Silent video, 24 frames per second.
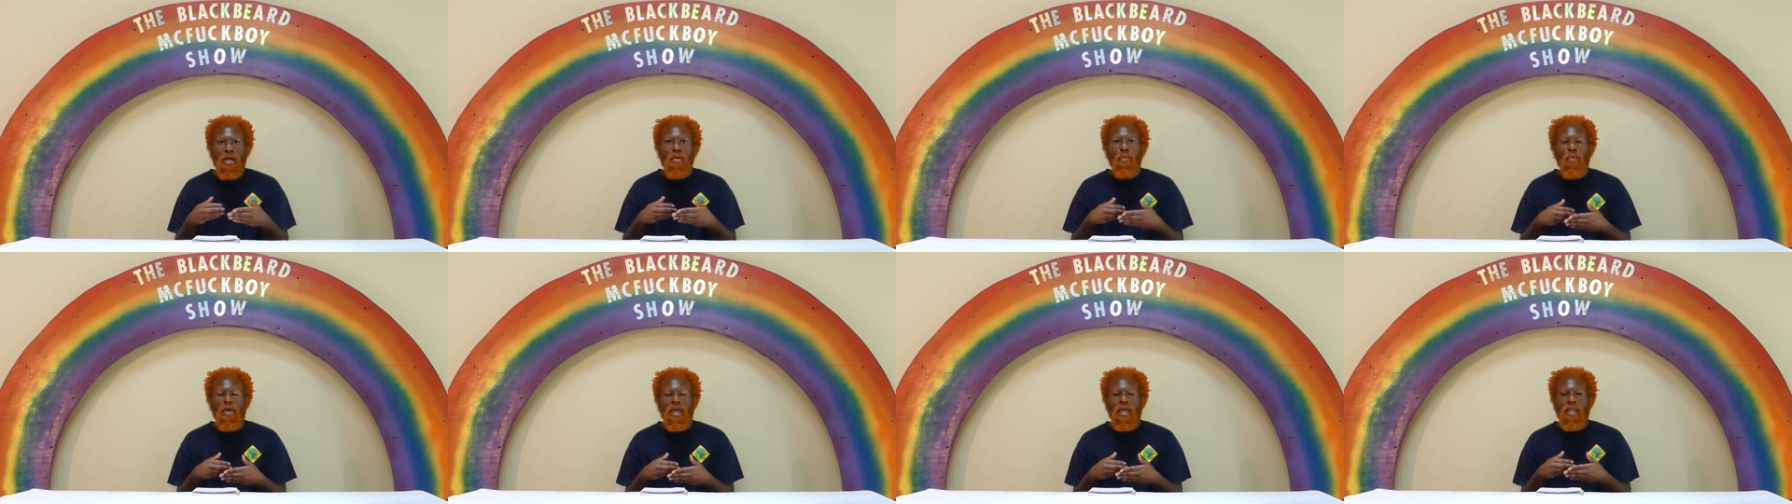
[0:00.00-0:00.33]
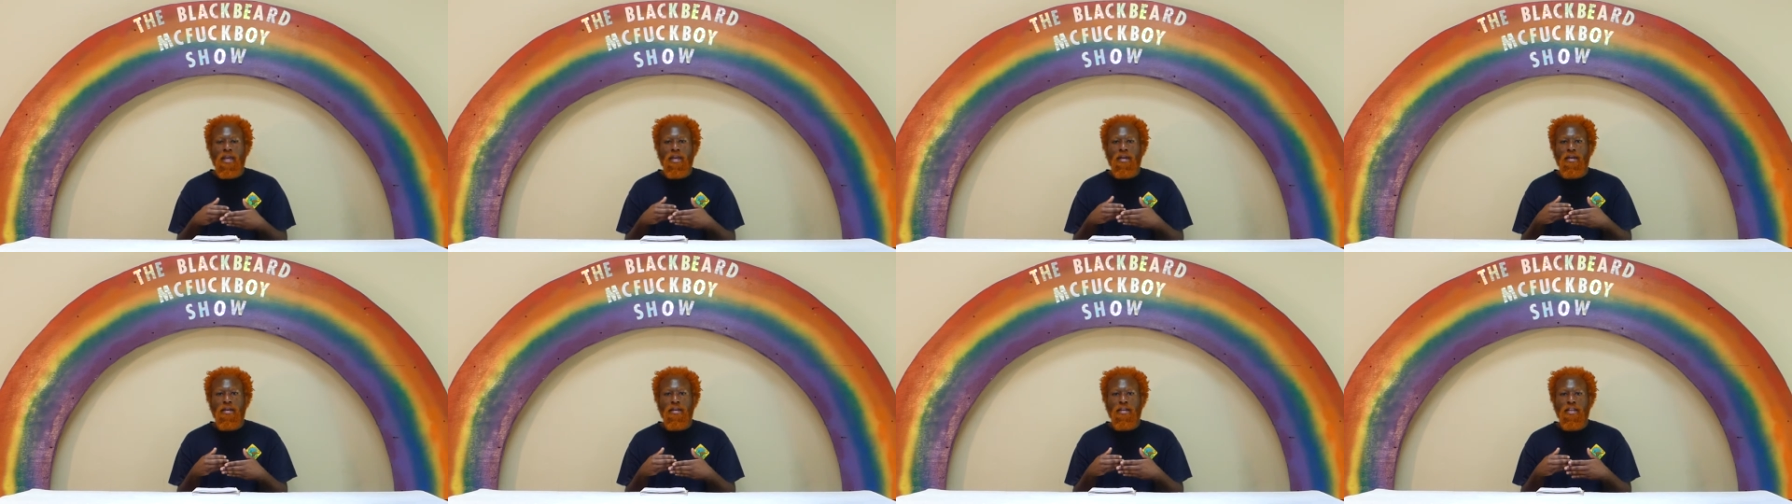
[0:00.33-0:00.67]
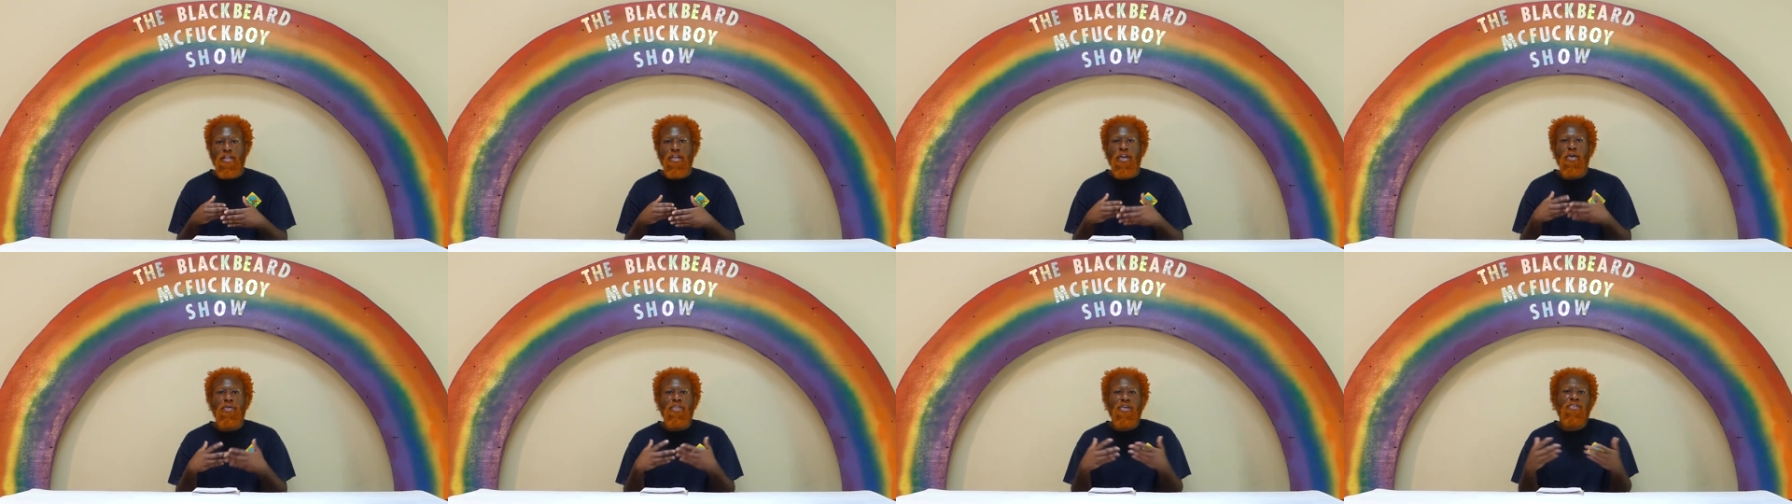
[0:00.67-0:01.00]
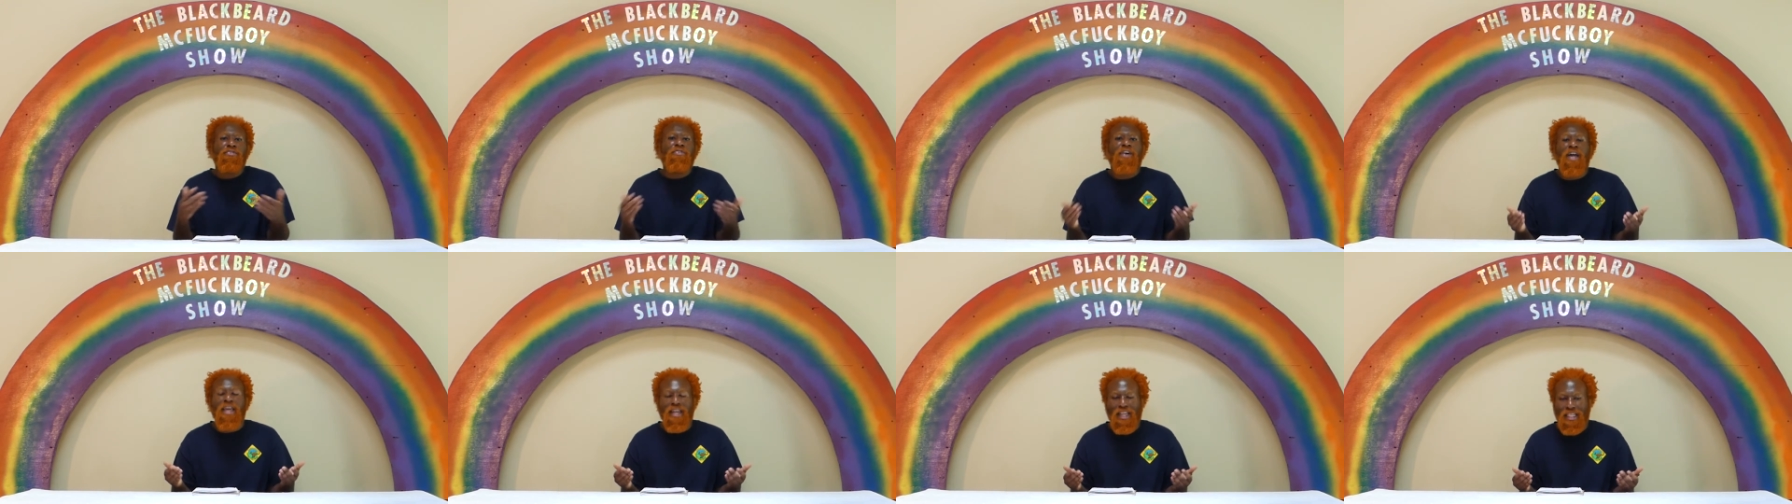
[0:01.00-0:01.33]
when their
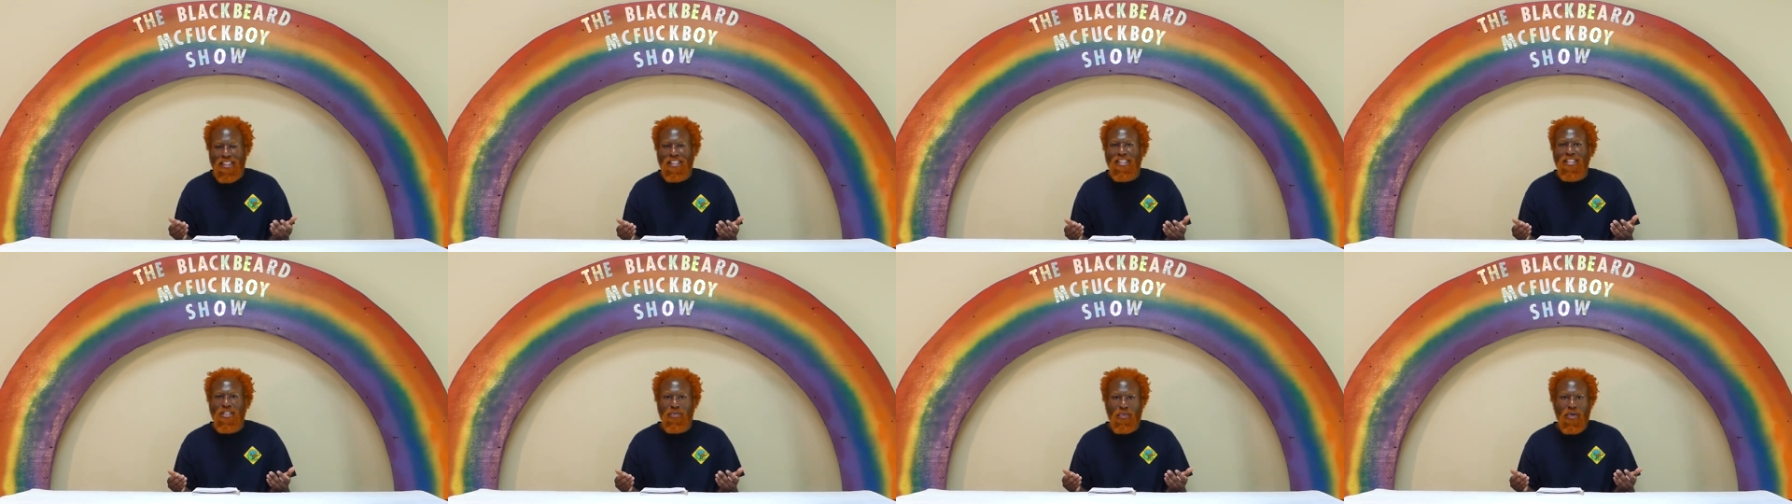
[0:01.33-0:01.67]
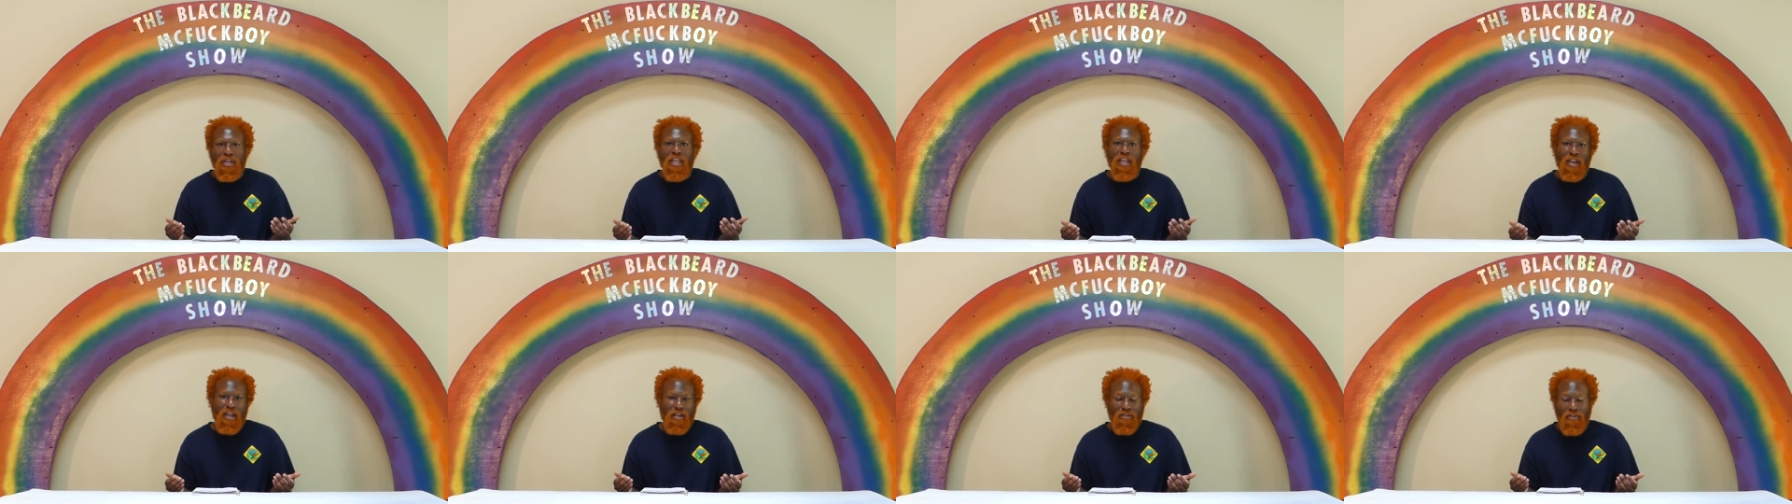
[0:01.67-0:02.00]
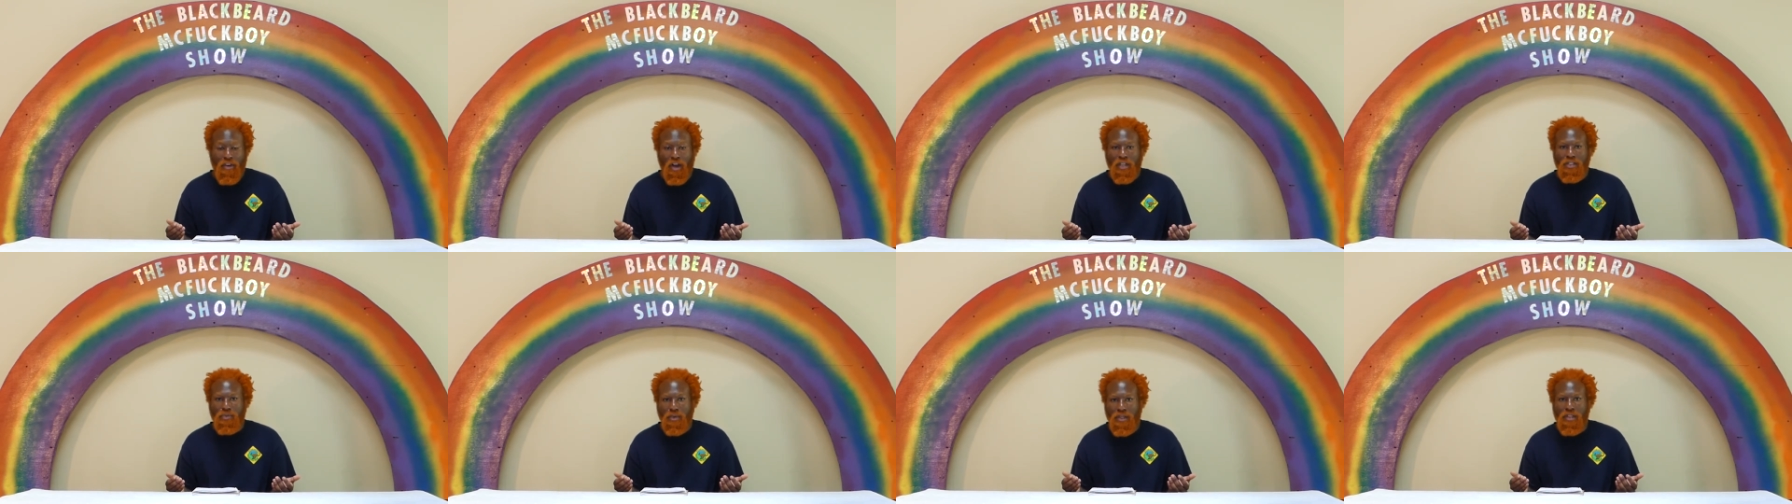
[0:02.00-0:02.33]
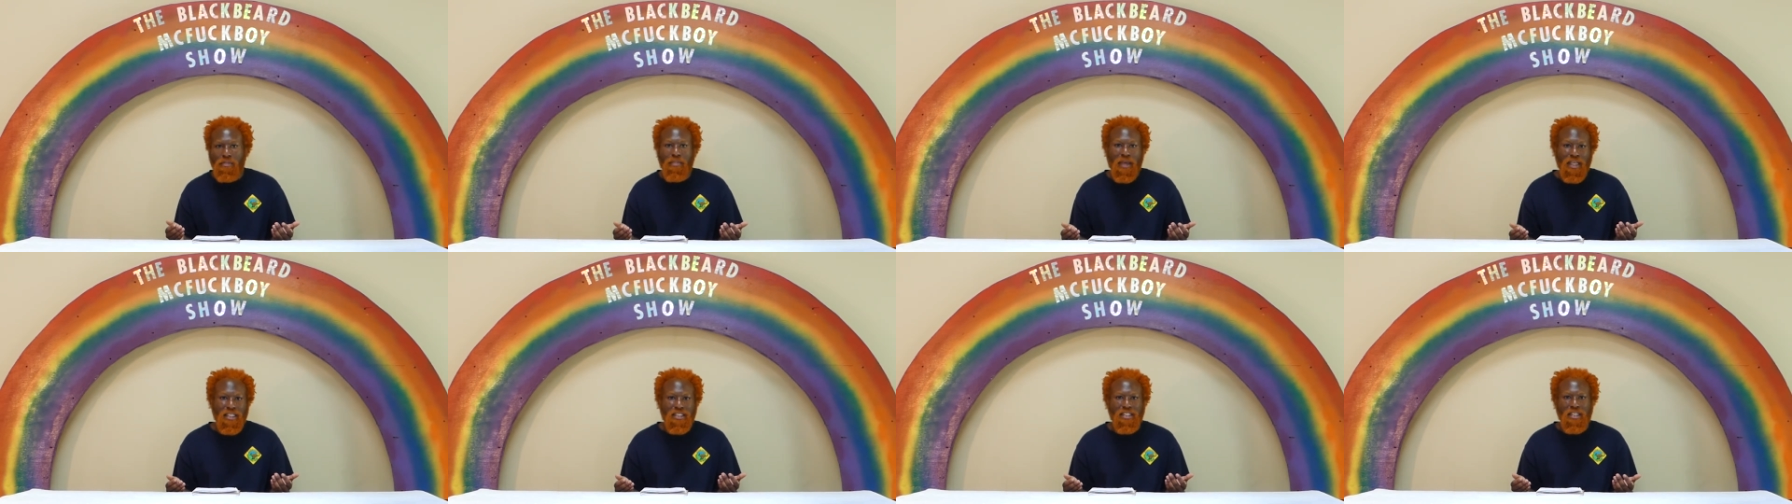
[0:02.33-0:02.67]
finances were getting fucked
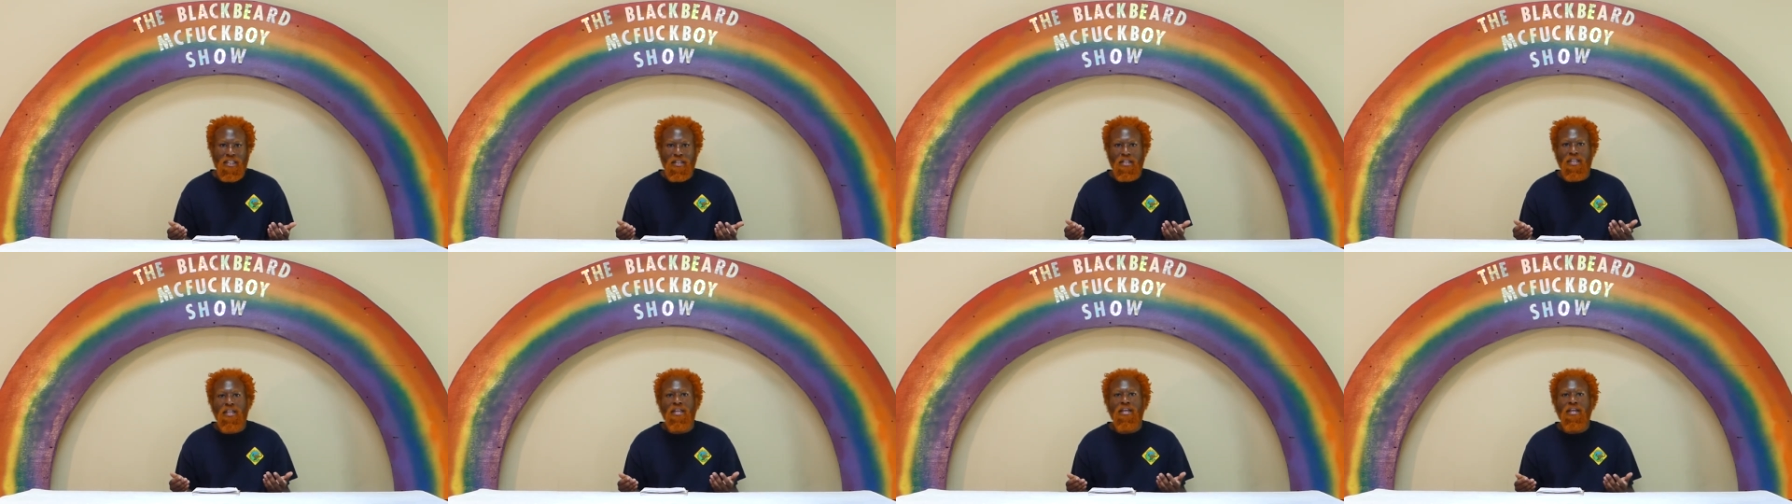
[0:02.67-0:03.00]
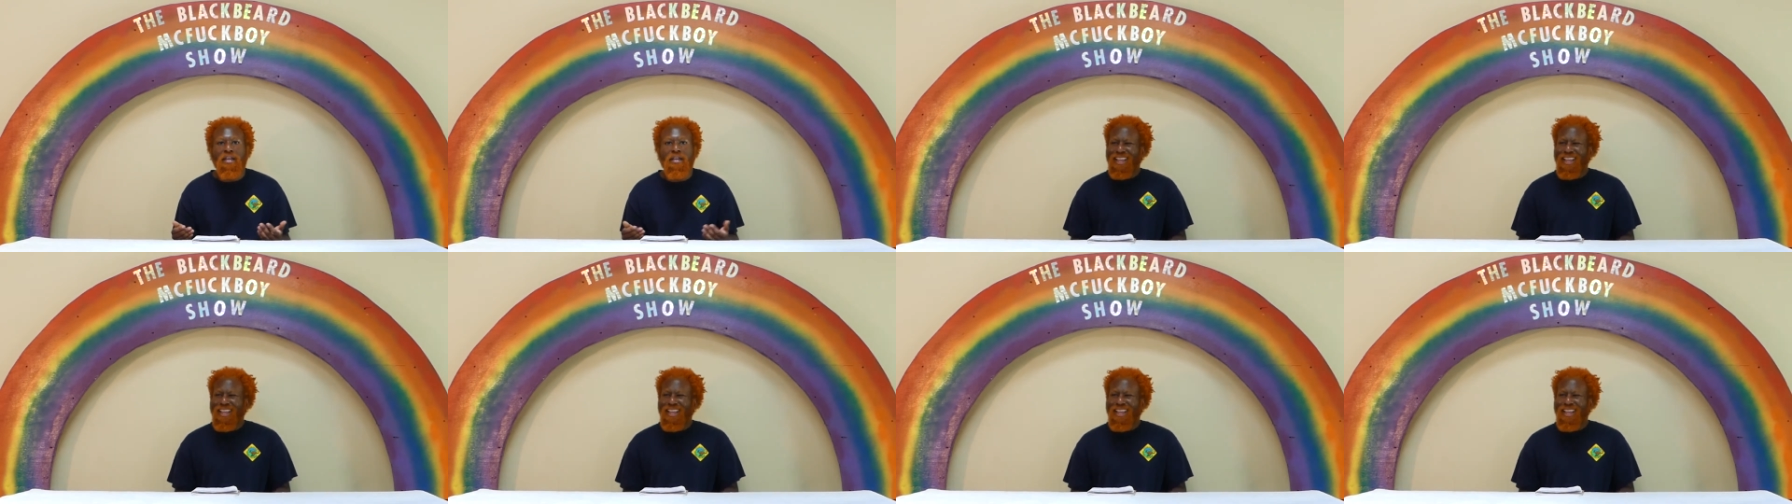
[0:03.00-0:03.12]
with, basically.